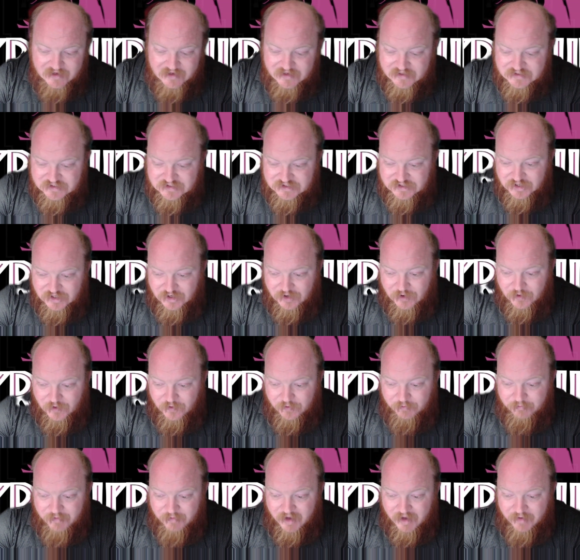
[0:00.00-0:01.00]

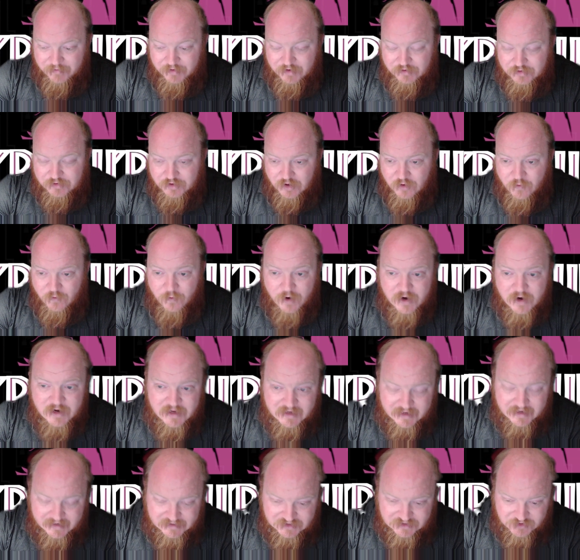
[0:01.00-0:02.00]
So maybe you don't want to
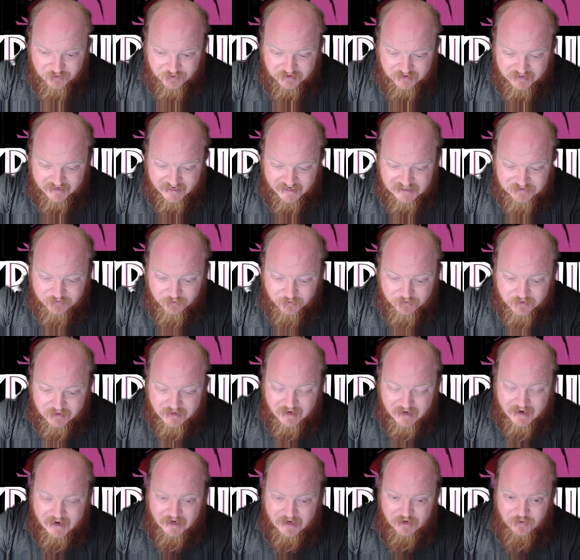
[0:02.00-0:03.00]
get into engagement with a
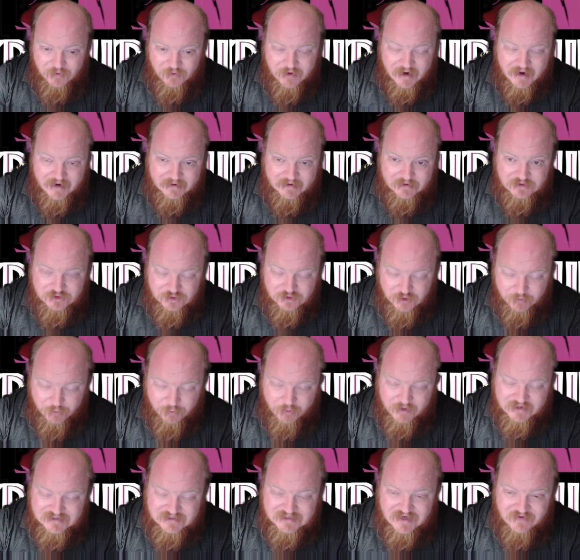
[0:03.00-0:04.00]
guy who got
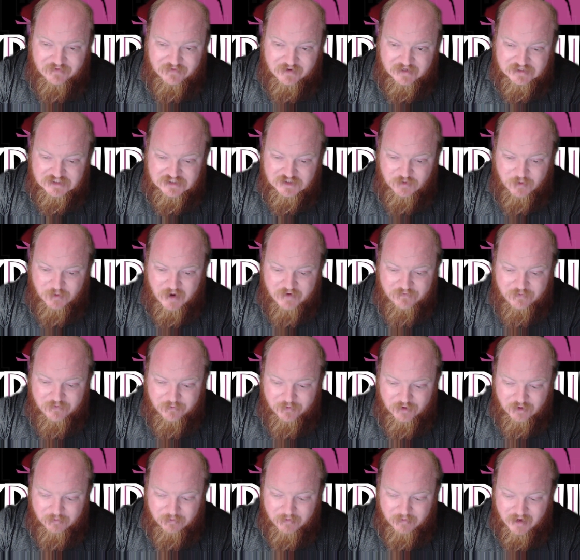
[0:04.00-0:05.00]
2.7 inches away from
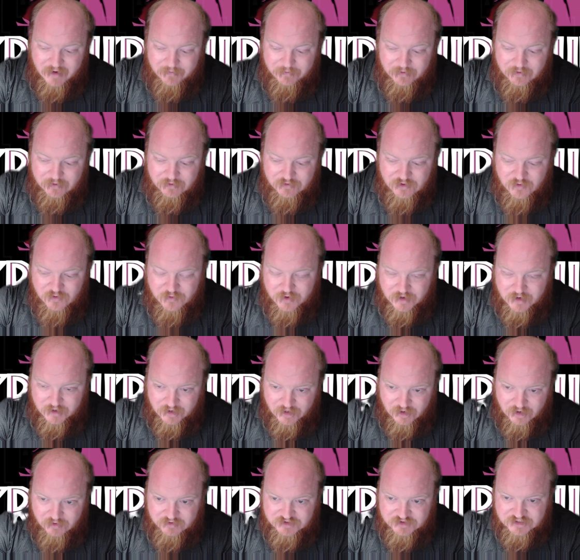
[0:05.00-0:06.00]
you. Maybe you do want to
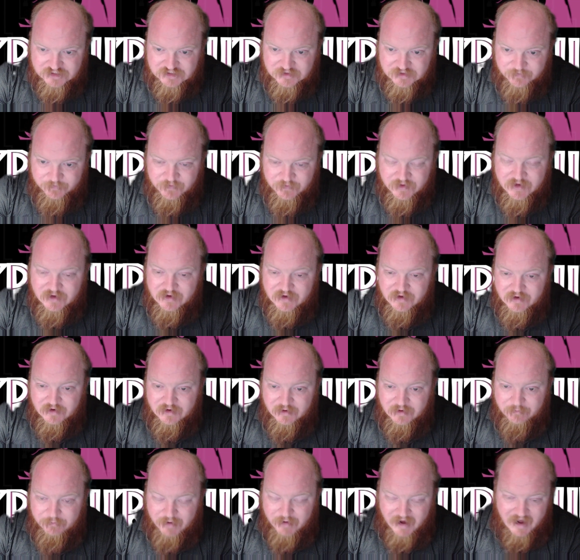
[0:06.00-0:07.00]
go just
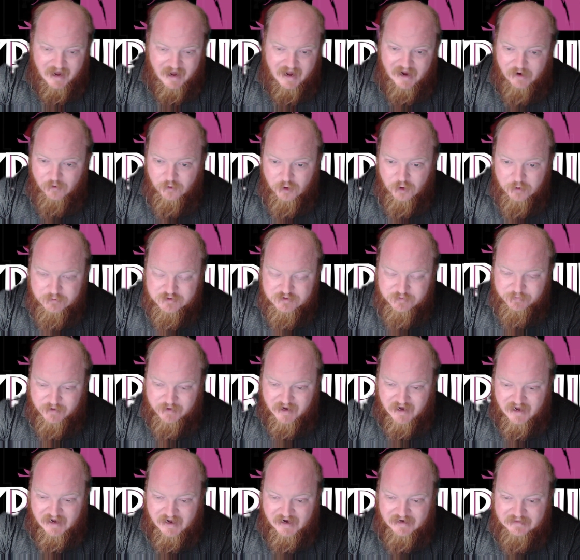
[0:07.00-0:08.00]

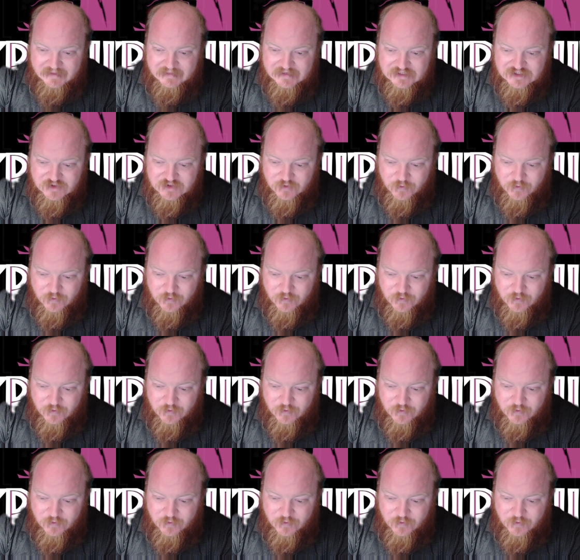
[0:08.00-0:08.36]
behind this